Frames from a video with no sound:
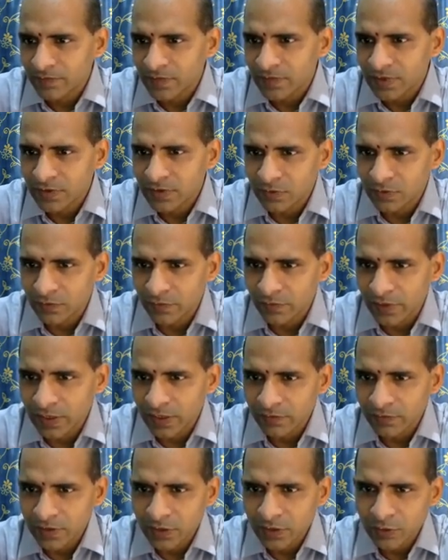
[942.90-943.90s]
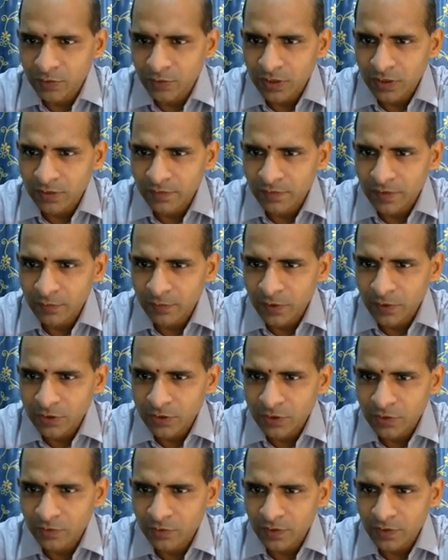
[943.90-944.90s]
So whenever you are giving
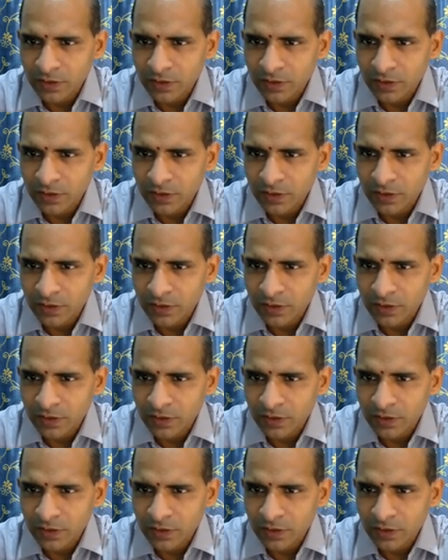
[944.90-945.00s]
101,